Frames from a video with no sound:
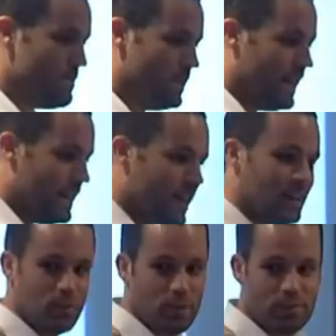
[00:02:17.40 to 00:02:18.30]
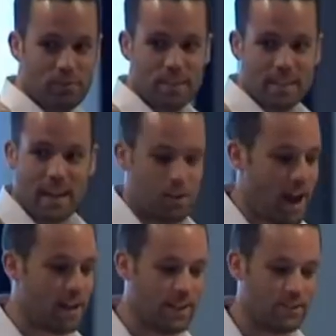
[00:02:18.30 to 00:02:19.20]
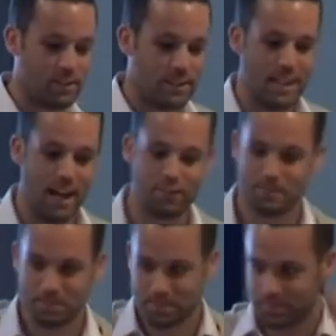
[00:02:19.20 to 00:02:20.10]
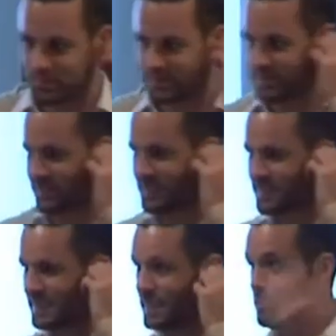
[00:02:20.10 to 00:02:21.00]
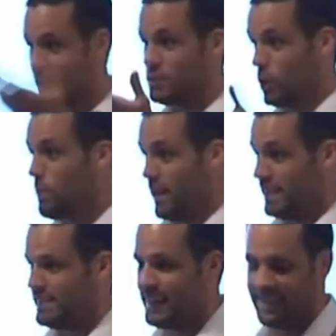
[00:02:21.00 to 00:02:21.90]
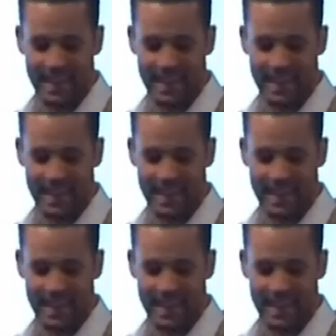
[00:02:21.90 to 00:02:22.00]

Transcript: But they, you can sort of get creative with that sort of stuff. Yeah, they score better, exactly.